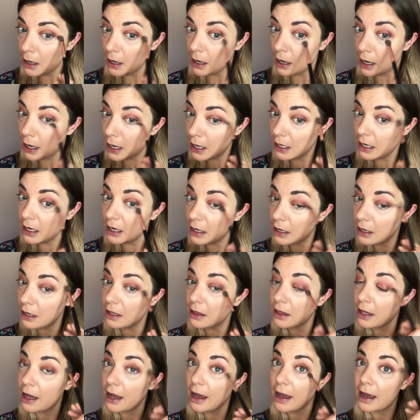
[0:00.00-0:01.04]
any of
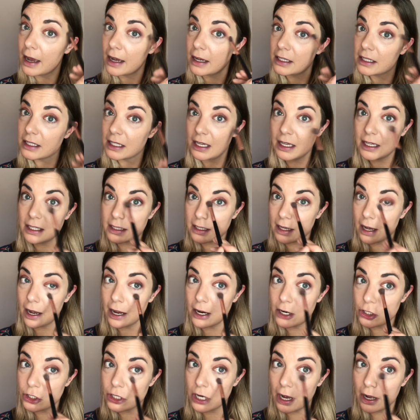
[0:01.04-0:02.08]
the excess
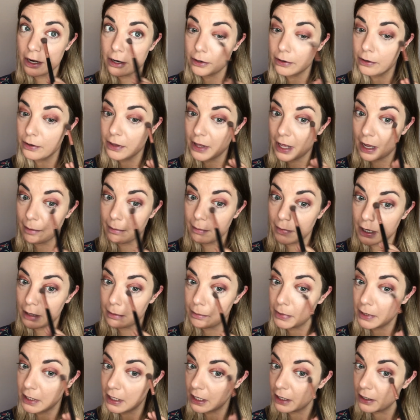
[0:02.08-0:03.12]
eyeshadow that might
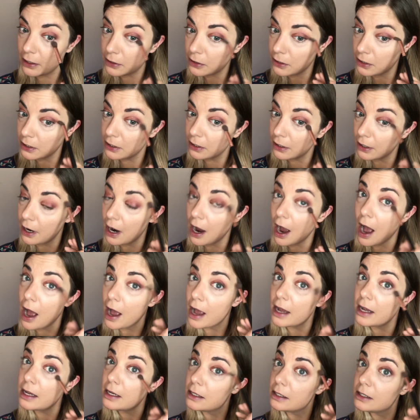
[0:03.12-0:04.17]
be under your
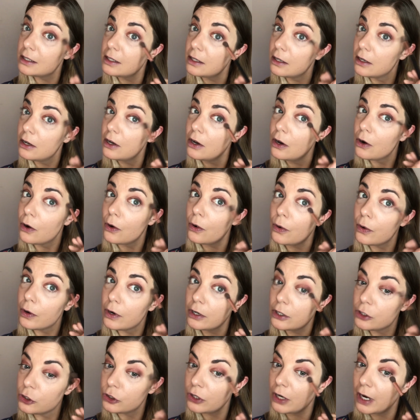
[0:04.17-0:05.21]
eyes, or
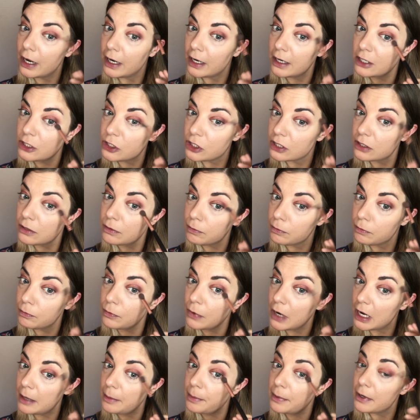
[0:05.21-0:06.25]
try to just
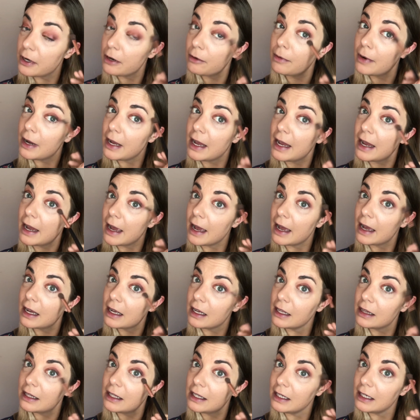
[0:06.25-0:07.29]
wipe it away and
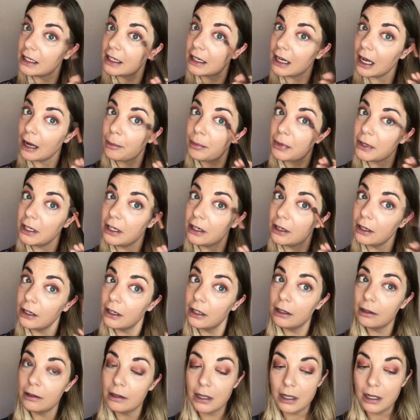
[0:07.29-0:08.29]
clean it up here.